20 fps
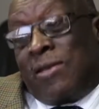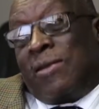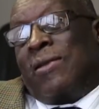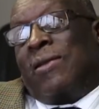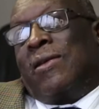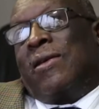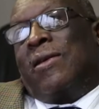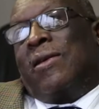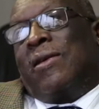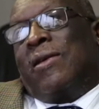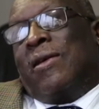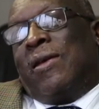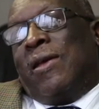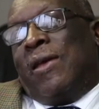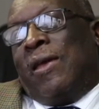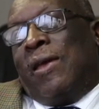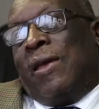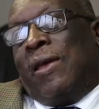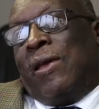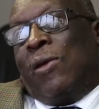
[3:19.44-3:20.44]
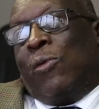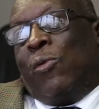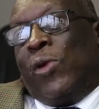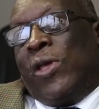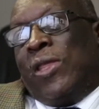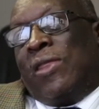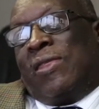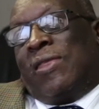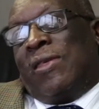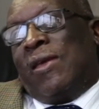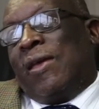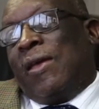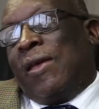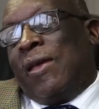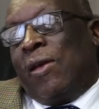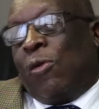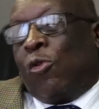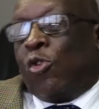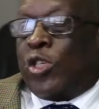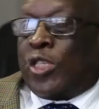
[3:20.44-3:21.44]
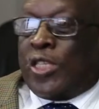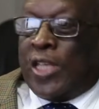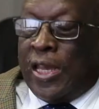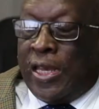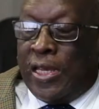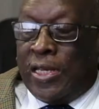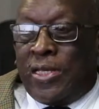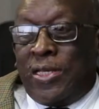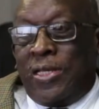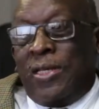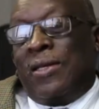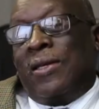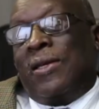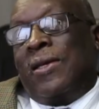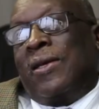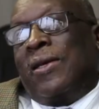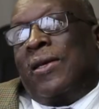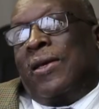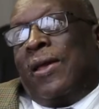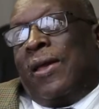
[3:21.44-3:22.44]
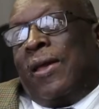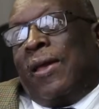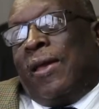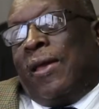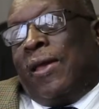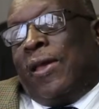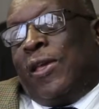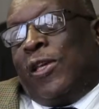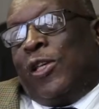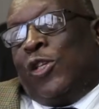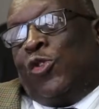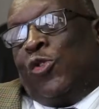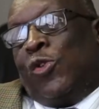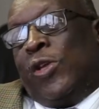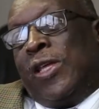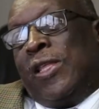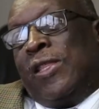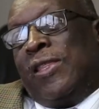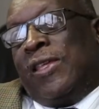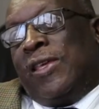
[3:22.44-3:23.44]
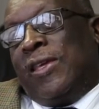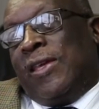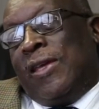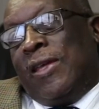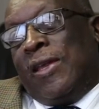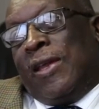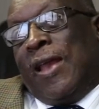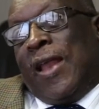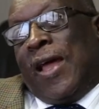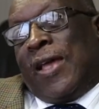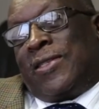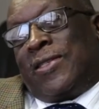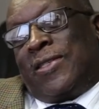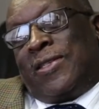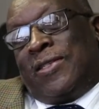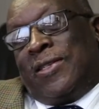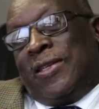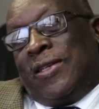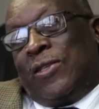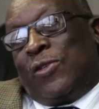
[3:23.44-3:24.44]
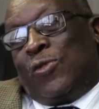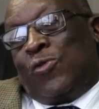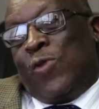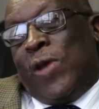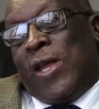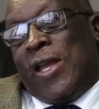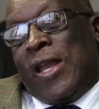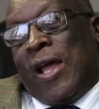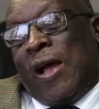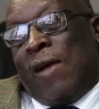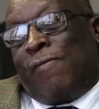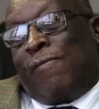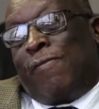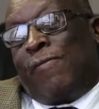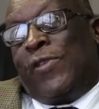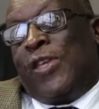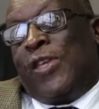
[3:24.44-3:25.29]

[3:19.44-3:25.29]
uh, with uh, austerity uh, during the last two and a half